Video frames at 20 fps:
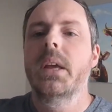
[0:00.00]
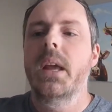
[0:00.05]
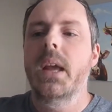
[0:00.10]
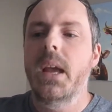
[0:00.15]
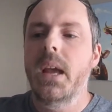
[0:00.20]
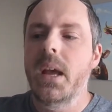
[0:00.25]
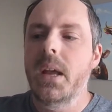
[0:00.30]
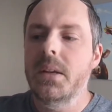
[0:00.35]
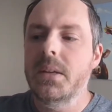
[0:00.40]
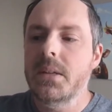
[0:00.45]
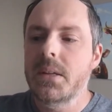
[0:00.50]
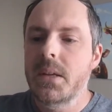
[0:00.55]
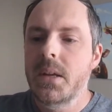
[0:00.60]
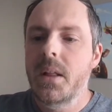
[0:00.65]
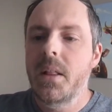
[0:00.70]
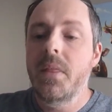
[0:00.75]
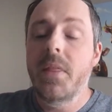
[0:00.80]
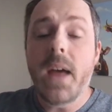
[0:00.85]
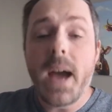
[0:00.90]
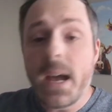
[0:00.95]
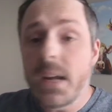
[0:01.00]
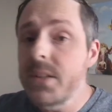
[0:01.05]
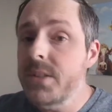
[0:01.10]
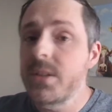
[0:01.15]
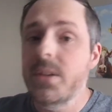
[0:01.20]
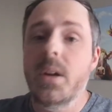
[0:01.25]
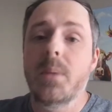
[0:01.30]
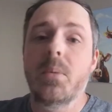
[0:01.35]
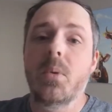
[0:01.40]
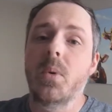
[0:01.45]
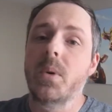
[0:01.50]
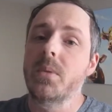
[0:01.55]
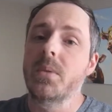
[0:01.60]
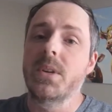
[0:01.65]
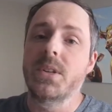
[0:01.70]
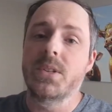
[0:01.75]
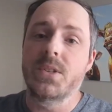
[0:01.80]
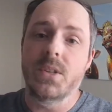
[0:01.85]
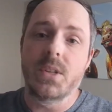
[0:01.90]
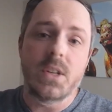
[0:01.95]
And that is the number one
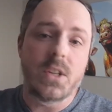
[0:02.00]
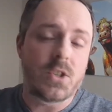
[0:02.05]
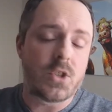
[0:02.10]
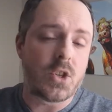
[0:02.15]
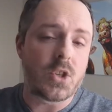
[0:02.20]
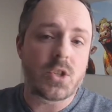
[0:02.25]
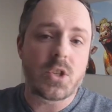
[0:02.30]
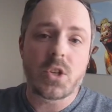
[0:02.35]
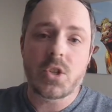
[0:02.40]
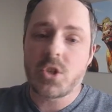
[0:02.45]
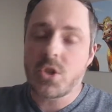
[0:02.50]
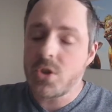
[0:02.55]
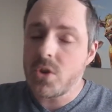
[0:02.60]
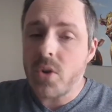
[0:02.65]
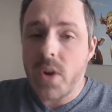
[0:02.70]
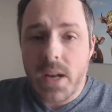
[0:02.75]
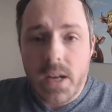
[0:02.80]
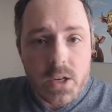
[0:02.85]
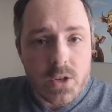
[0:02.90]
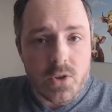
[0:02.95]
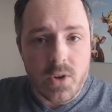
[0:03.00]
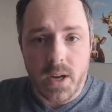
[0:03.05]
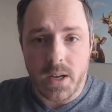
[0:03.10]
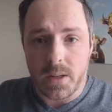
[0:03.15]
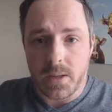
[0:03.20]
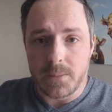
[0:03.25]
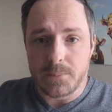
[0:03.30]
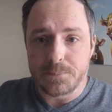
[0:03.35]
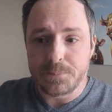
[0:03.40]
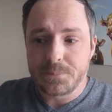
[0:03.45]
reason, is just straight adrenaline.